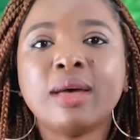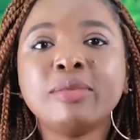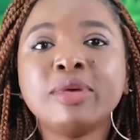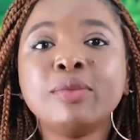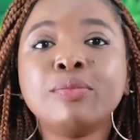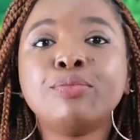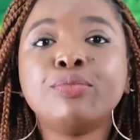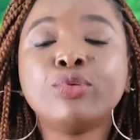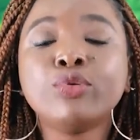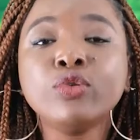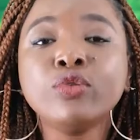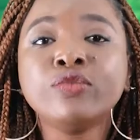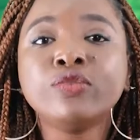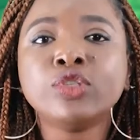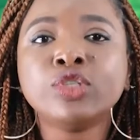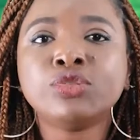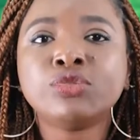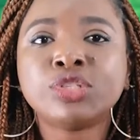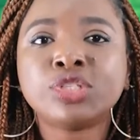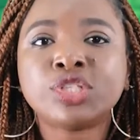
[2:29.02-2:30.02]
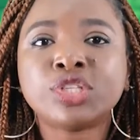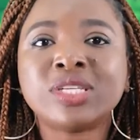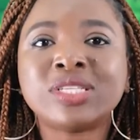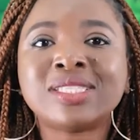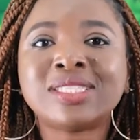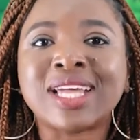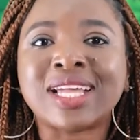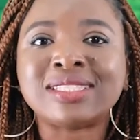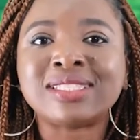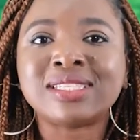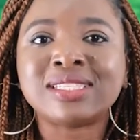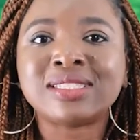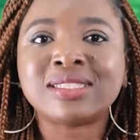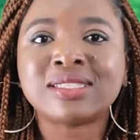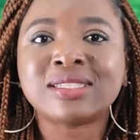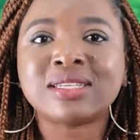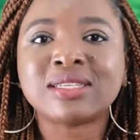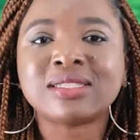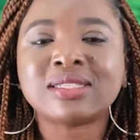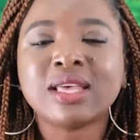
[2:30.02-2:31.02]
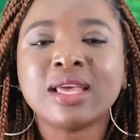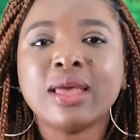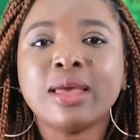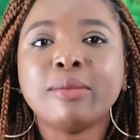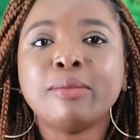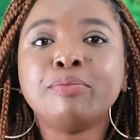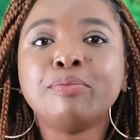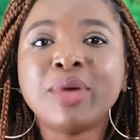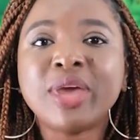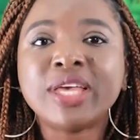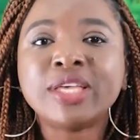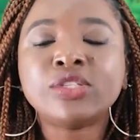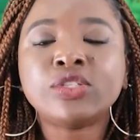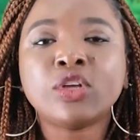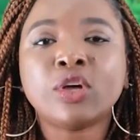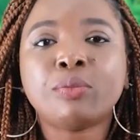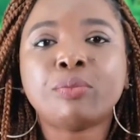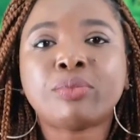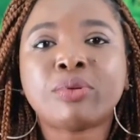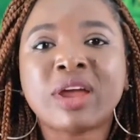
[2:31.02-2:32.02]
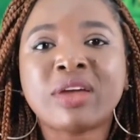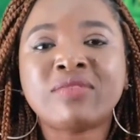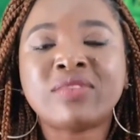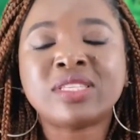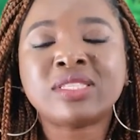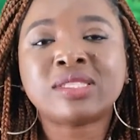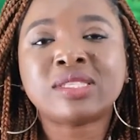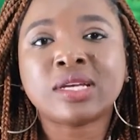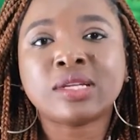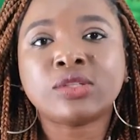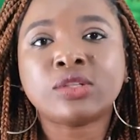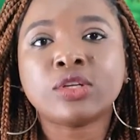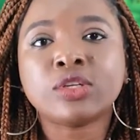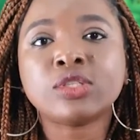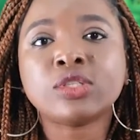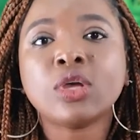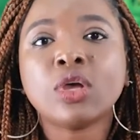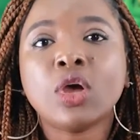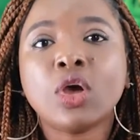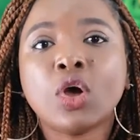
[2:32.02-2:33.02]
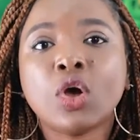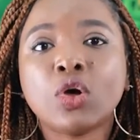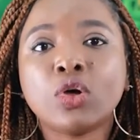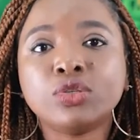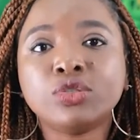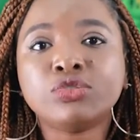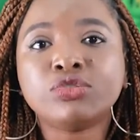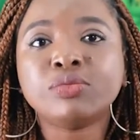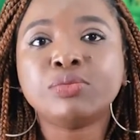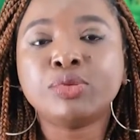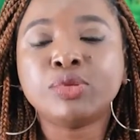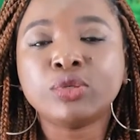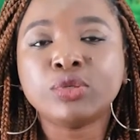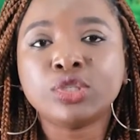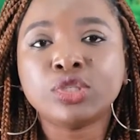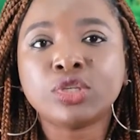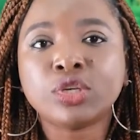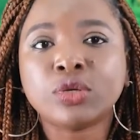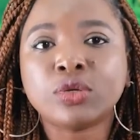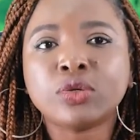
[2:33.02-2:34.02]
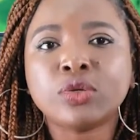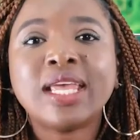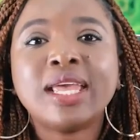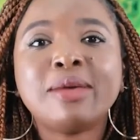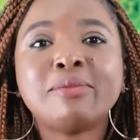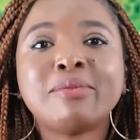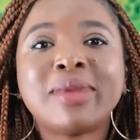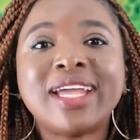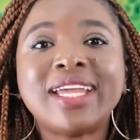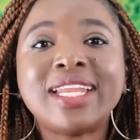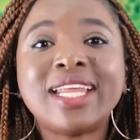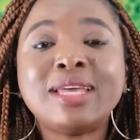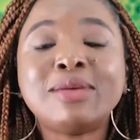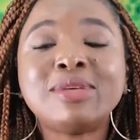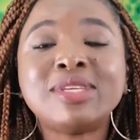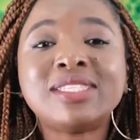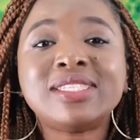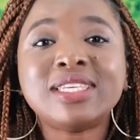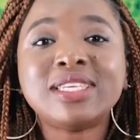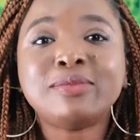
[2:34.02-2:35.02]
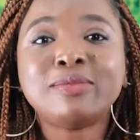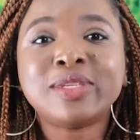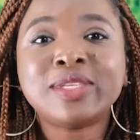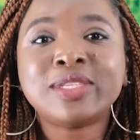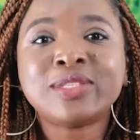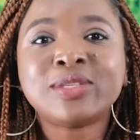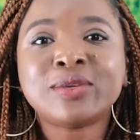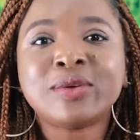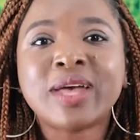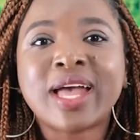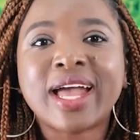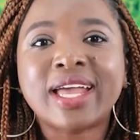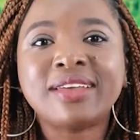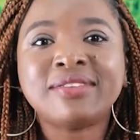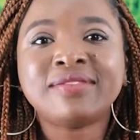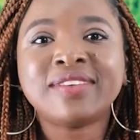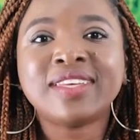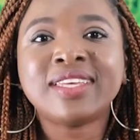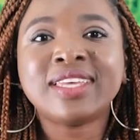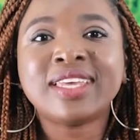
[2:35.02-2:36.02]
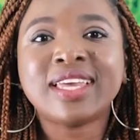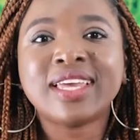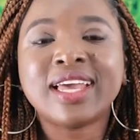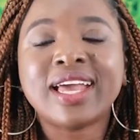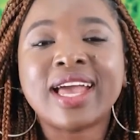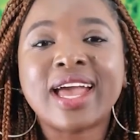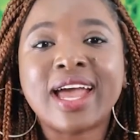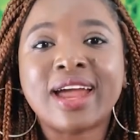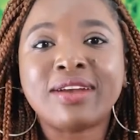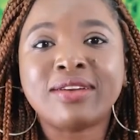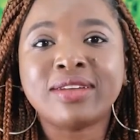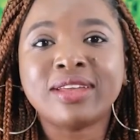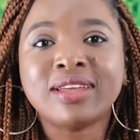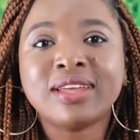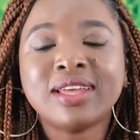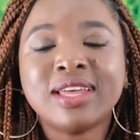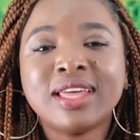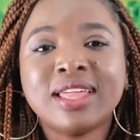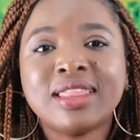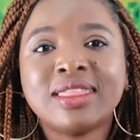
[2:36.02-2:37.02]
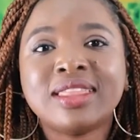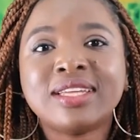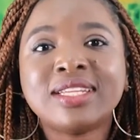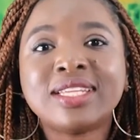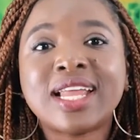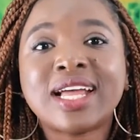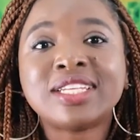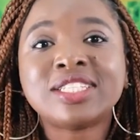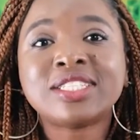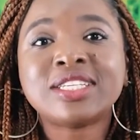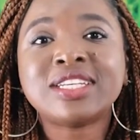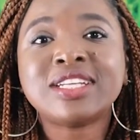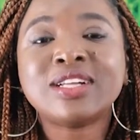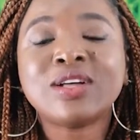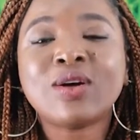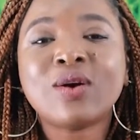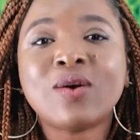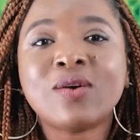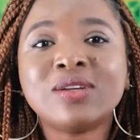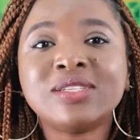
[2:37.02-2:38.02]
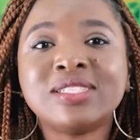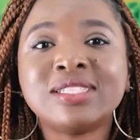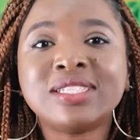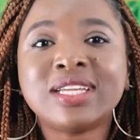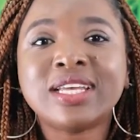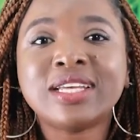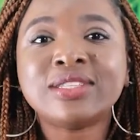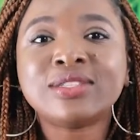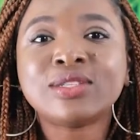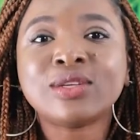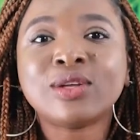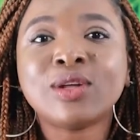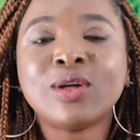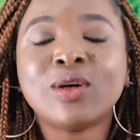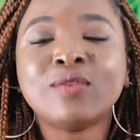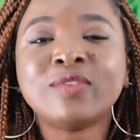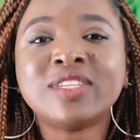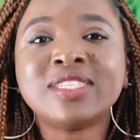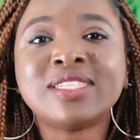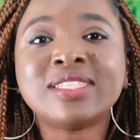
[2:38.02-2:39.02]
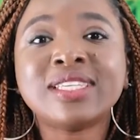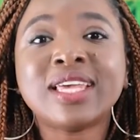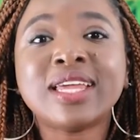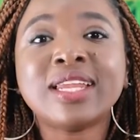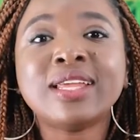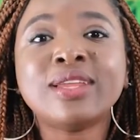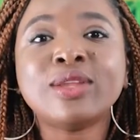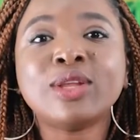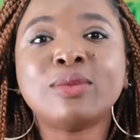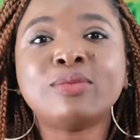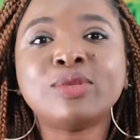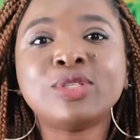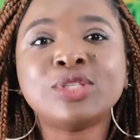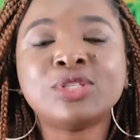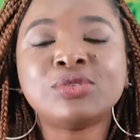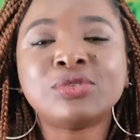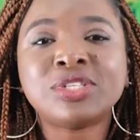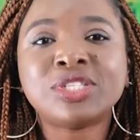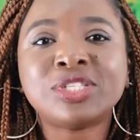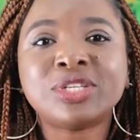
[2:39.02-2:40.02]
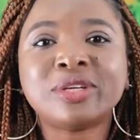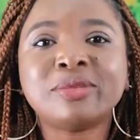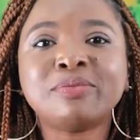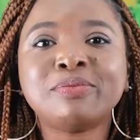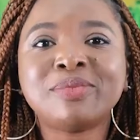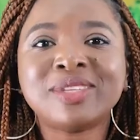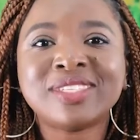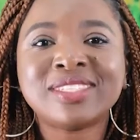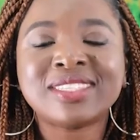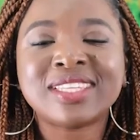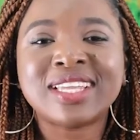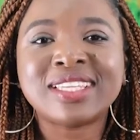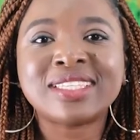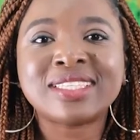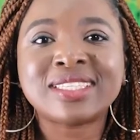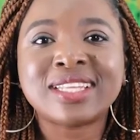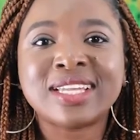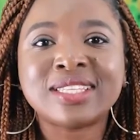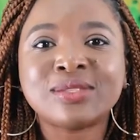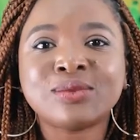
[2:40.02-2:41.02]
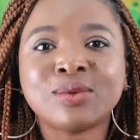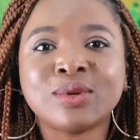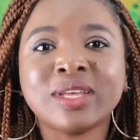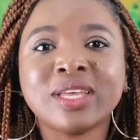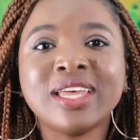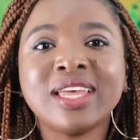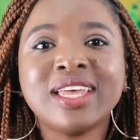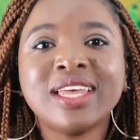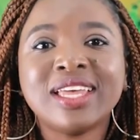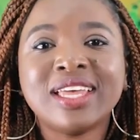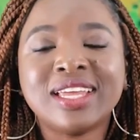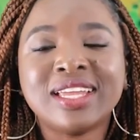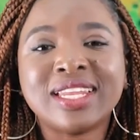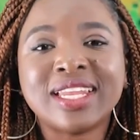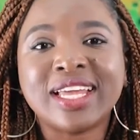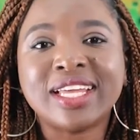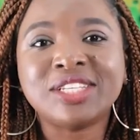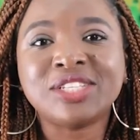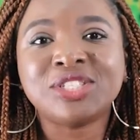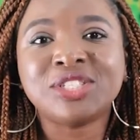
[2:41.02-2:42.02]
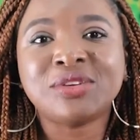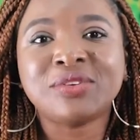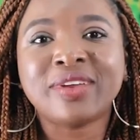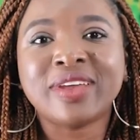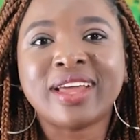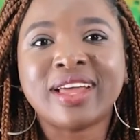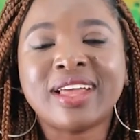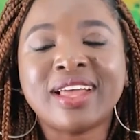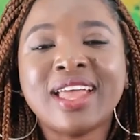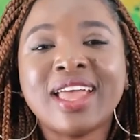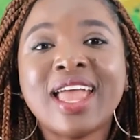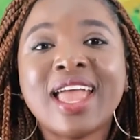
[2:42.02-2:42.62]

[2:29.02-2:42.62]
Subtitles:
improve nutrition statistics based on private sector's contribution. My name is Ibiso Ivy King-Harry, the National Coordinator of the Scaling Up Nutrition Business Network in Nigeria.